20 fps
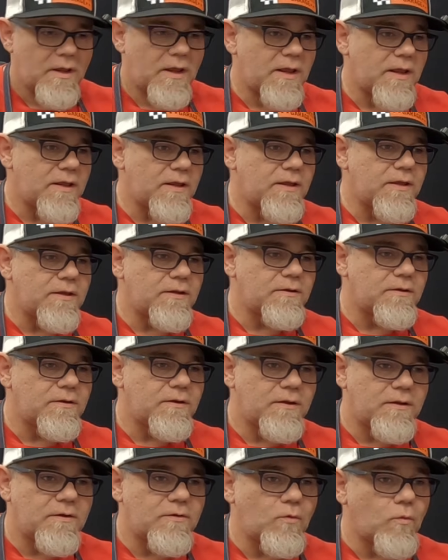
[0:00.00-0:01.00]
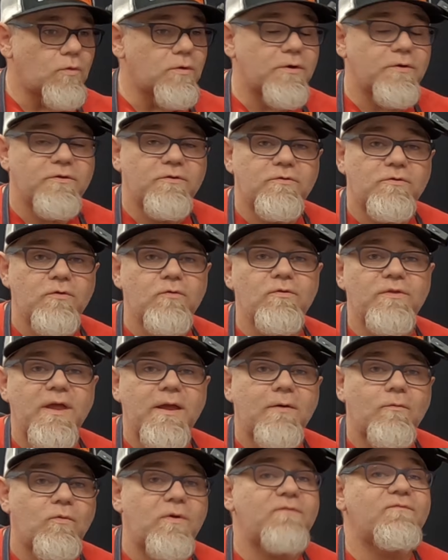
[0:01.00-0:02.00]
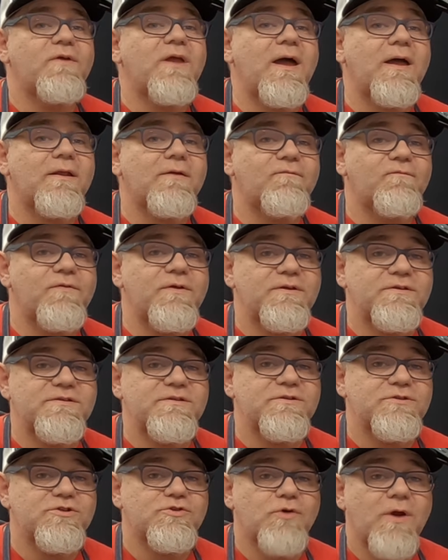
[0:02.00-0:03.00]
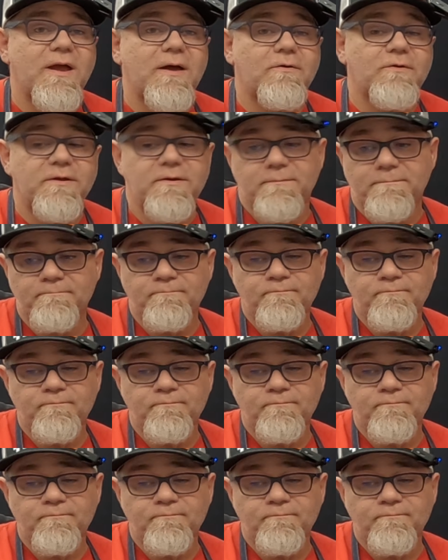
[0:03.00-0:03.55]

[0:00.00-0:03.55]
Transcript: And in order to do that, we've got to fix this shrouding.